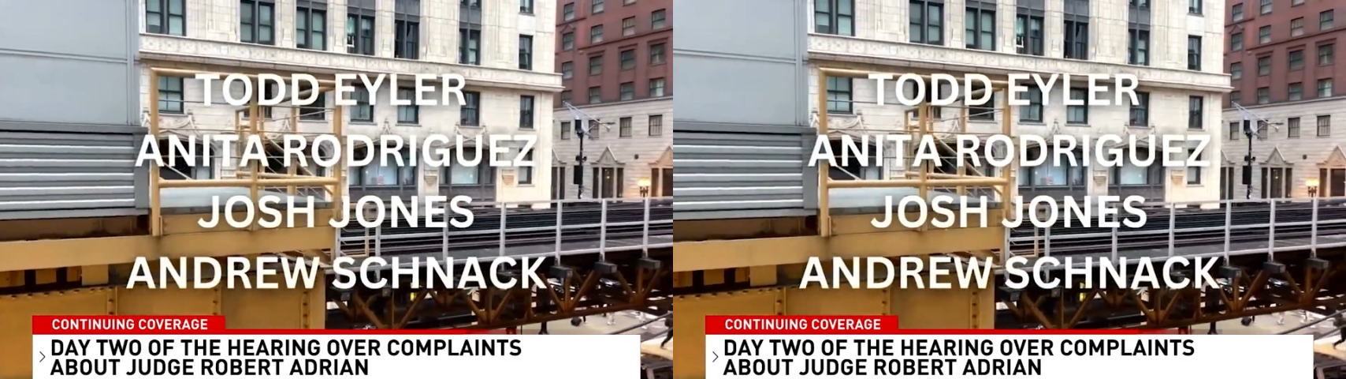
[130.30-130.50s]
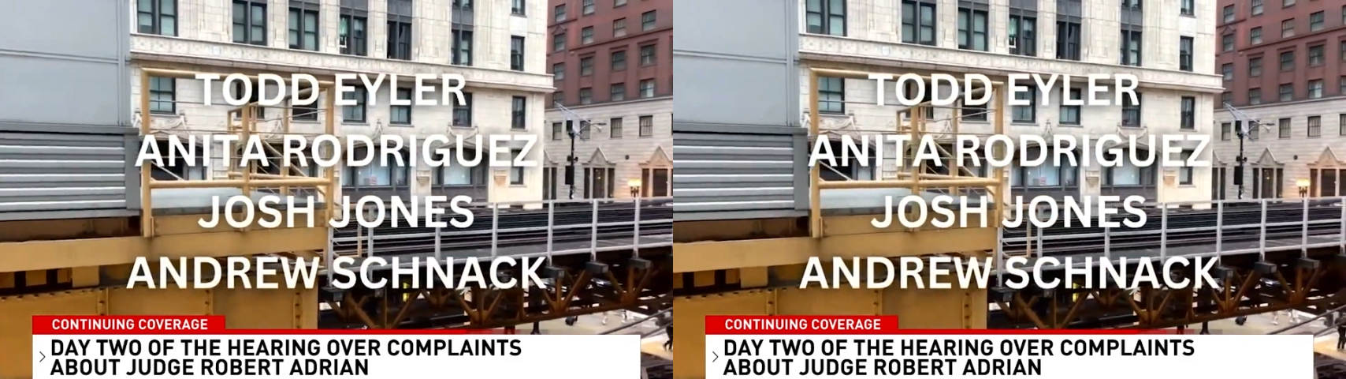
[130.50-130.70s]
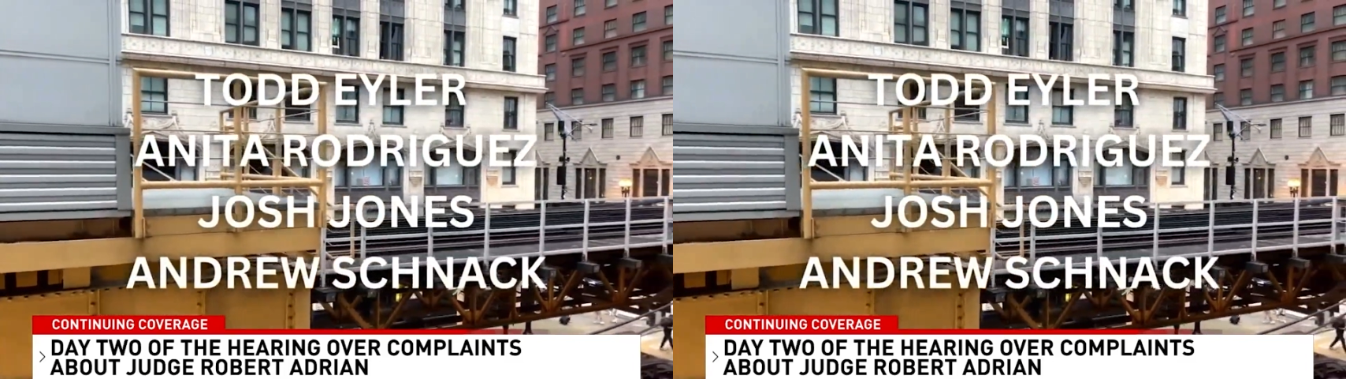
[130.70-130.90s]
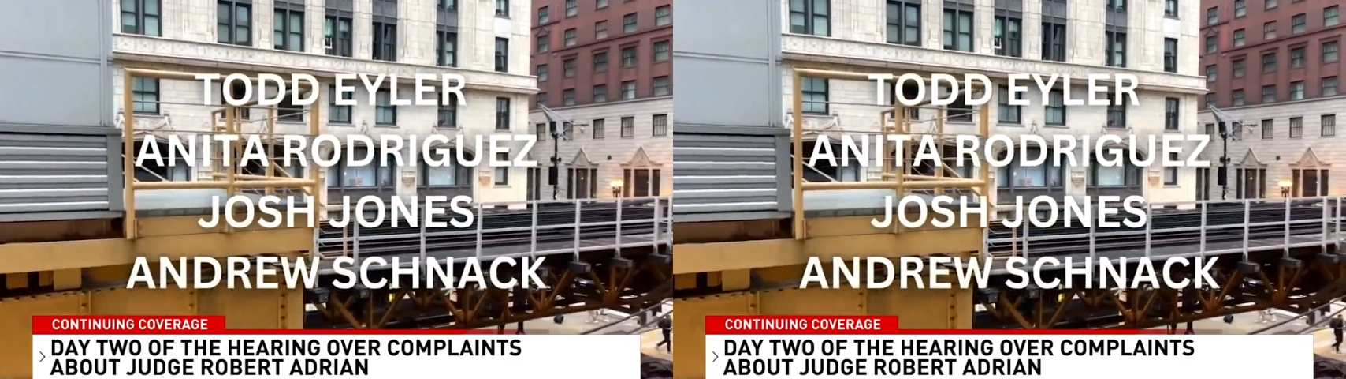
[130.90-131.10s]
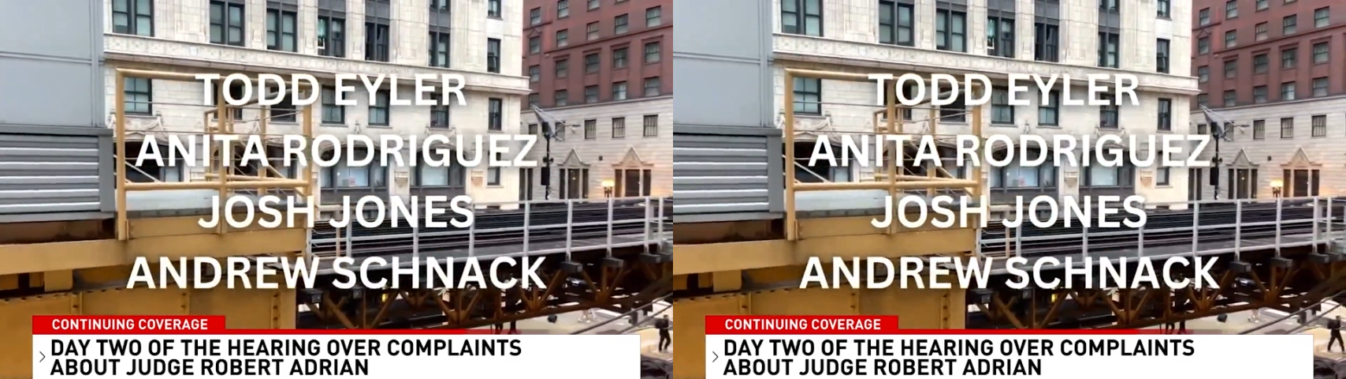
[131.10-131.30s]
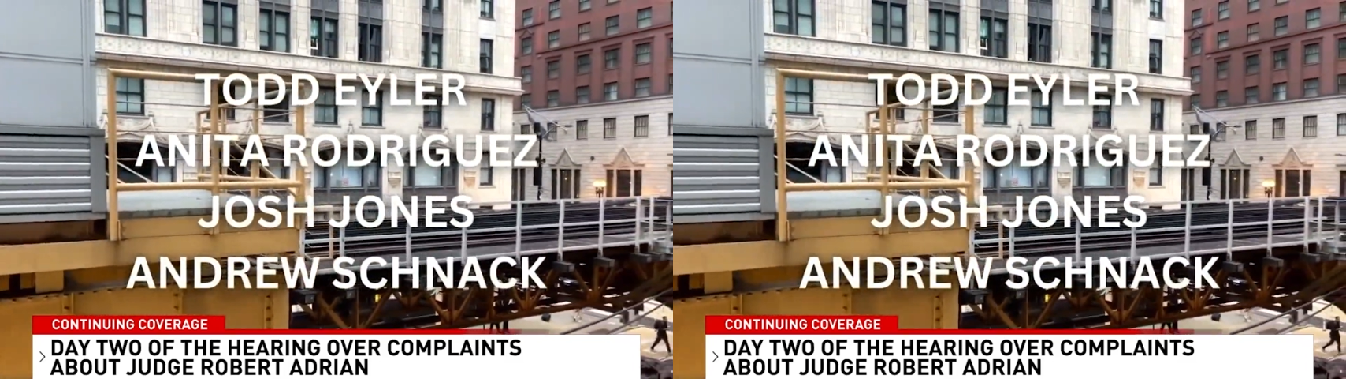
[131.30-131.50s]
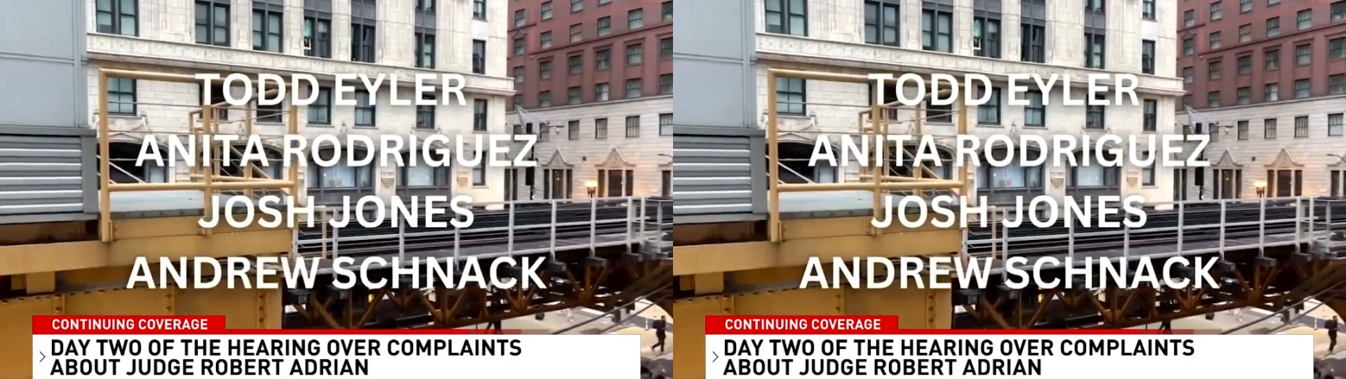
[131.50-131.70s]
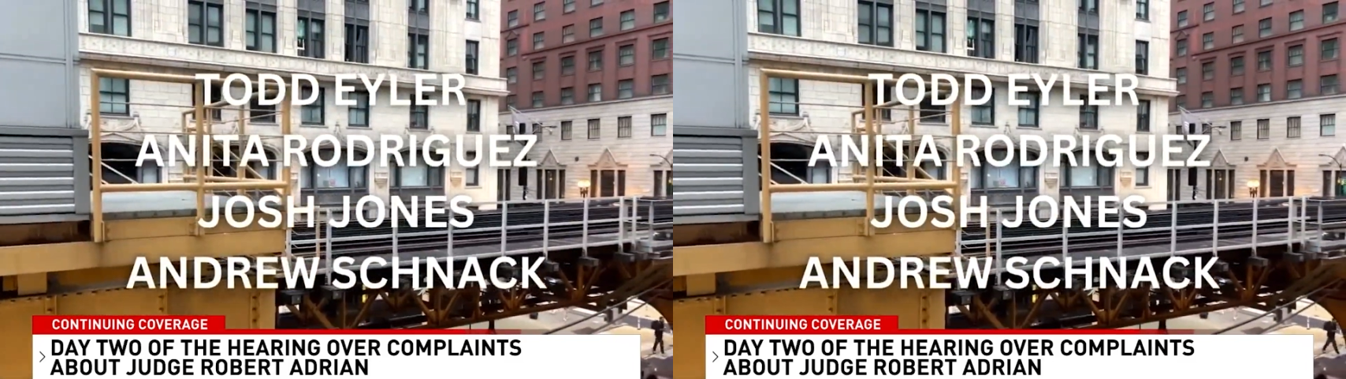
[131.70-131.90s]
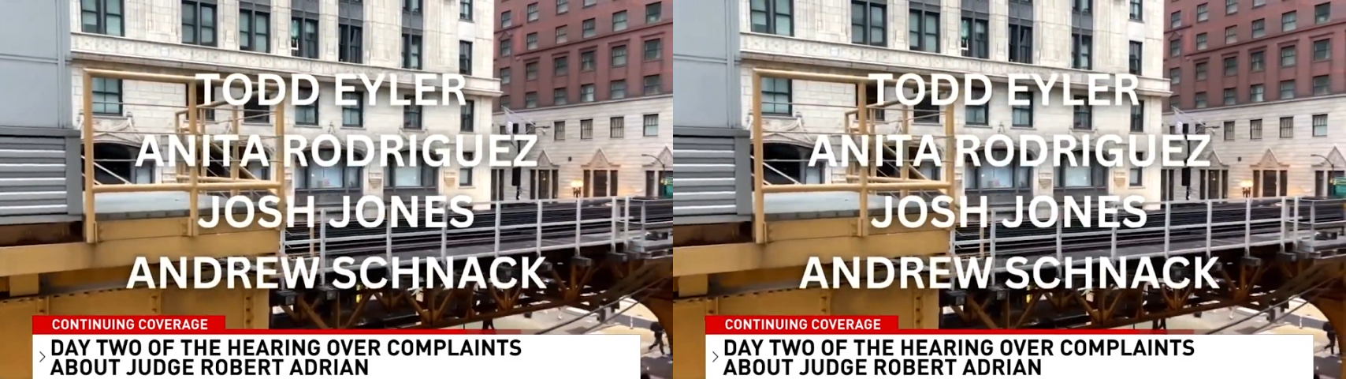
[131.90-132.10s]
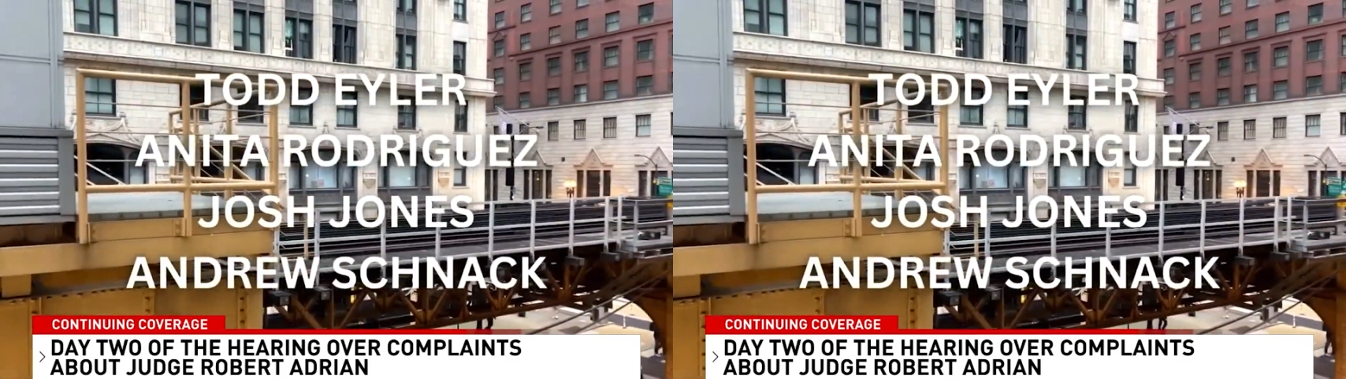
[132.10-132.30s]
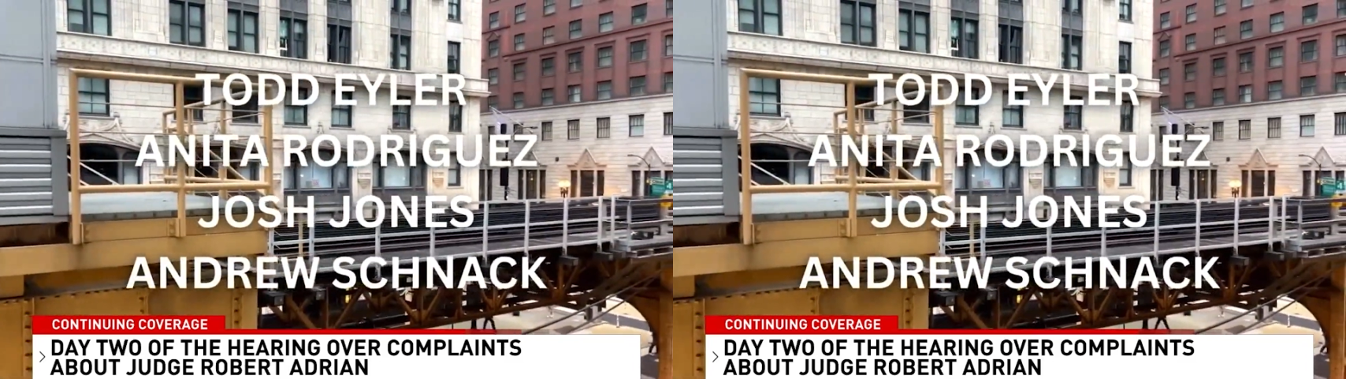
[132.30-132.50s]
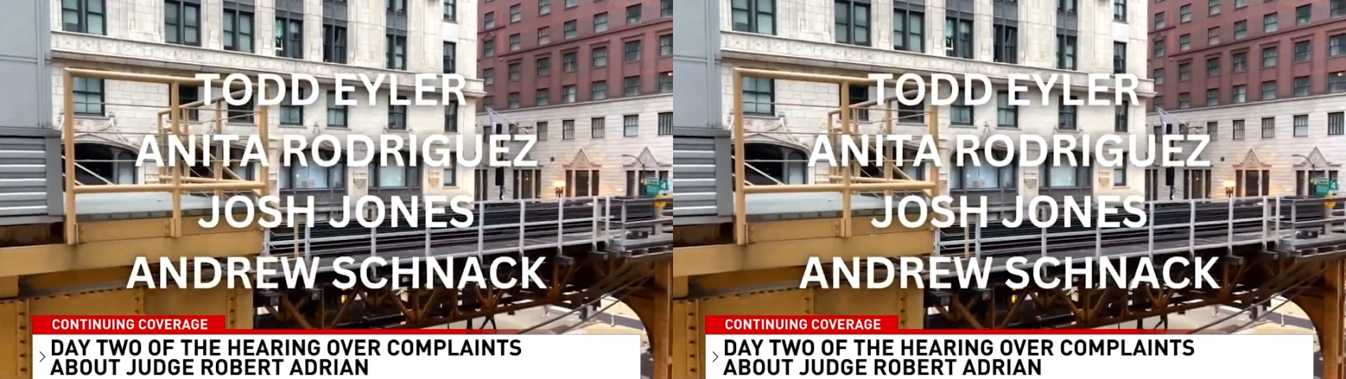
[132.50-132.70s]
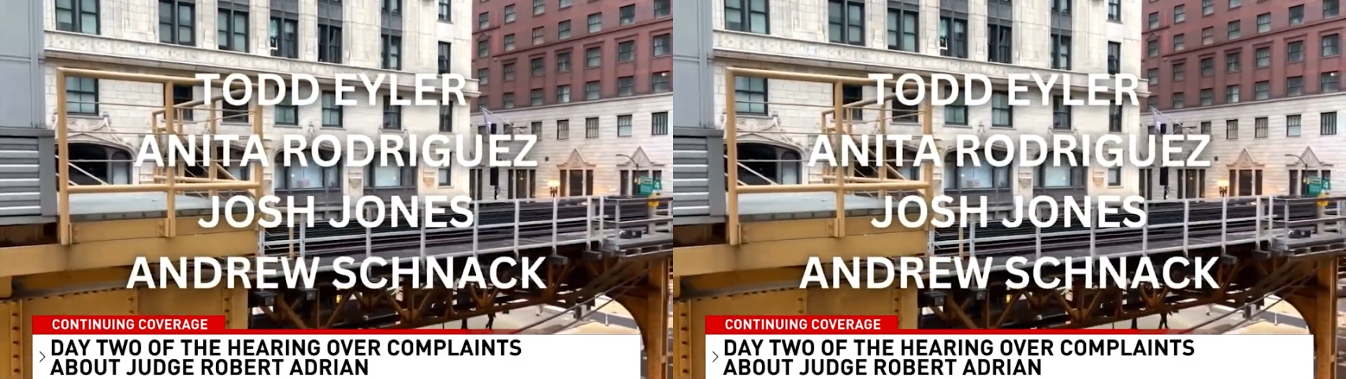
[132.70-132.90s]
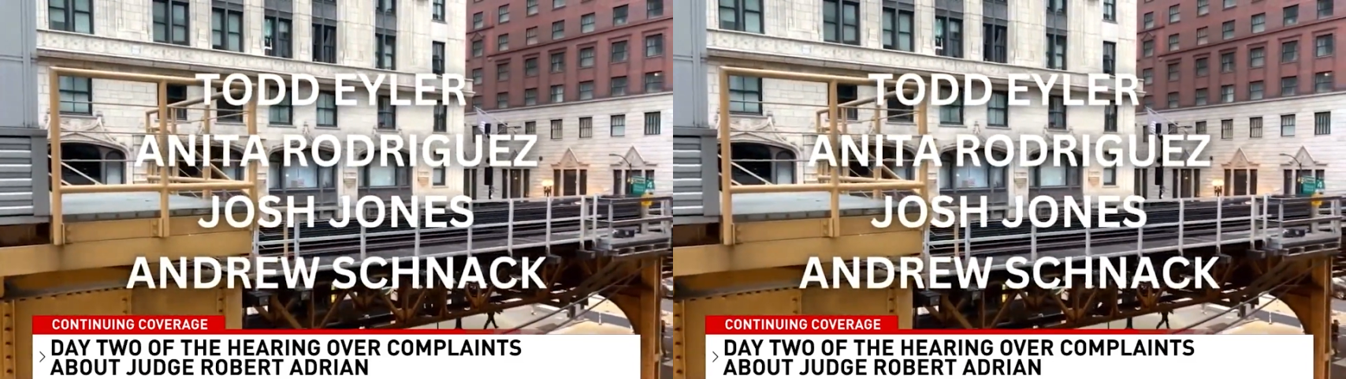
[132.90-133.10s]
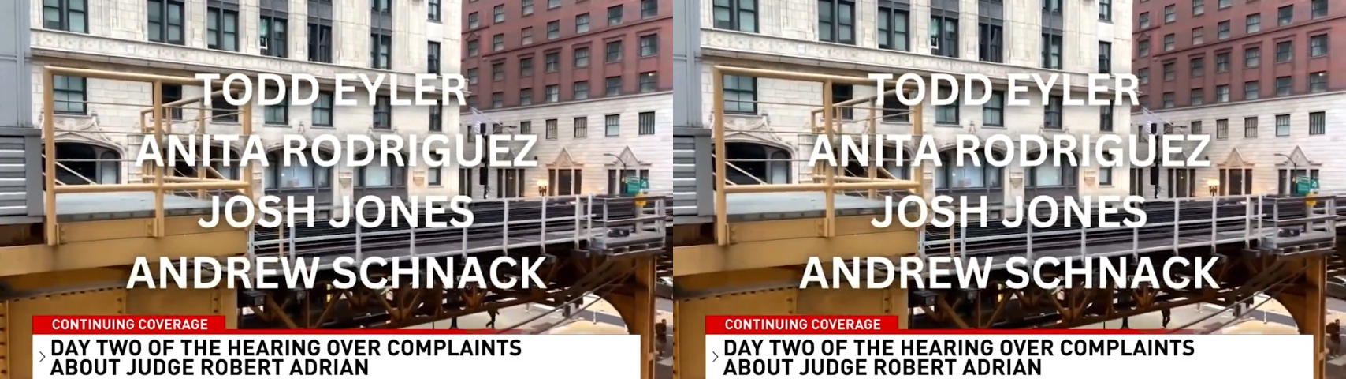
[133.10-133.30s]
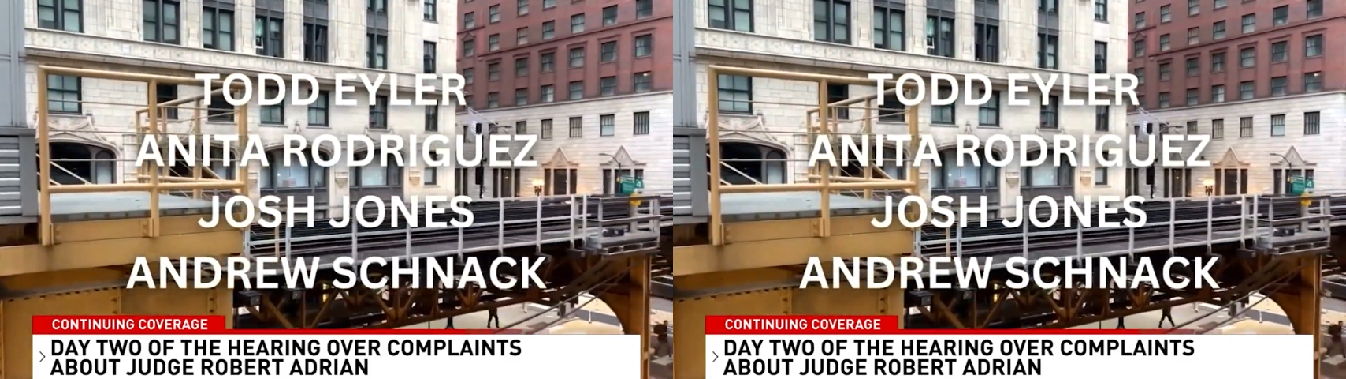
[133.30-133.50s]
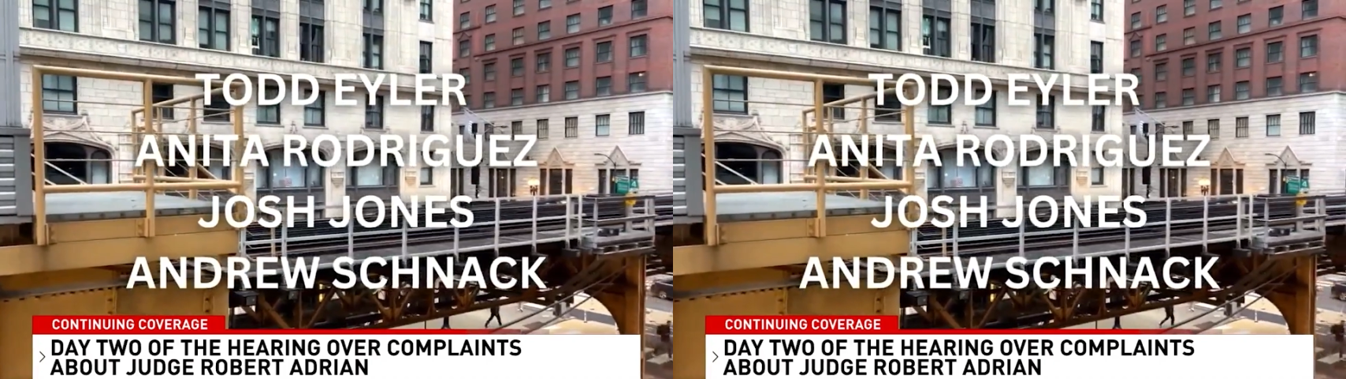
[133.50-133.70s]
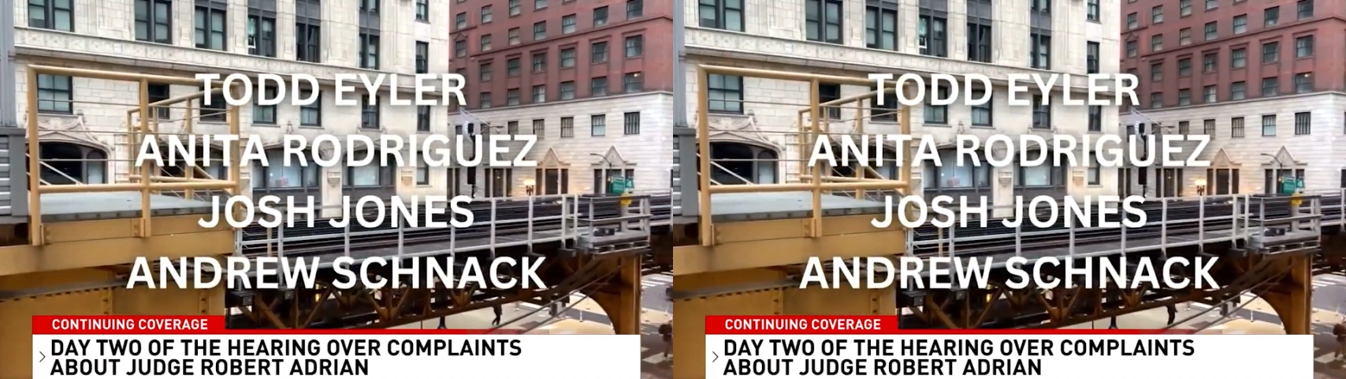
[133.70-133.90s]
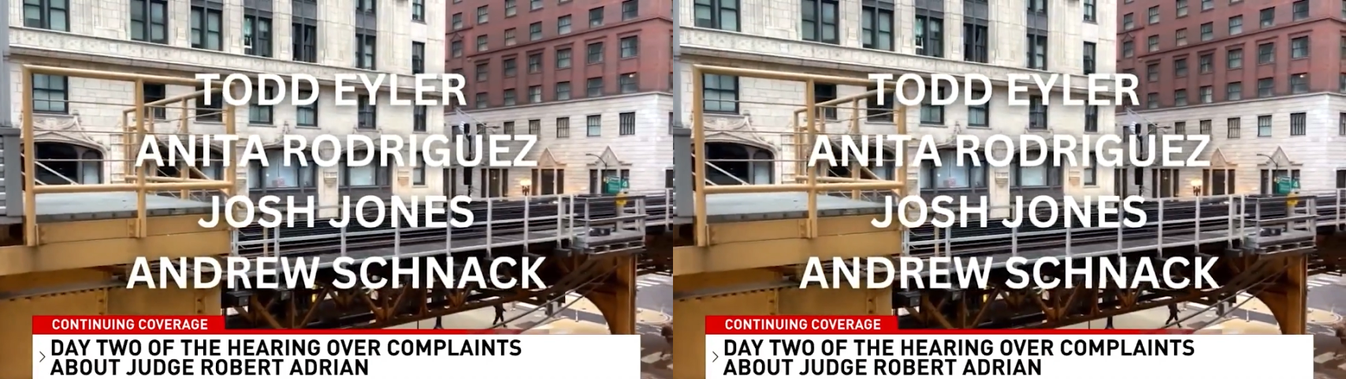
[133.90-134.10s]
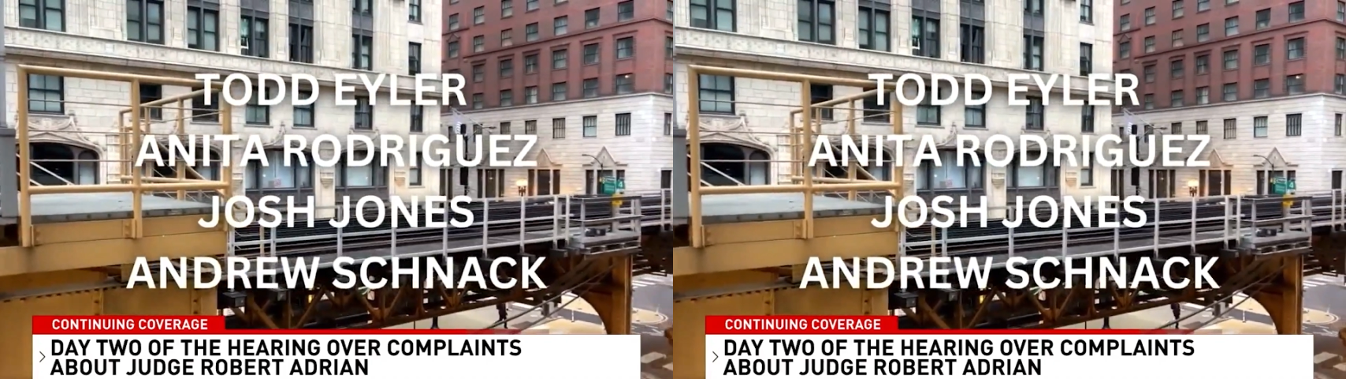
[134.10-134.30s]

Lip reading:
Nobody's mouth can be seen.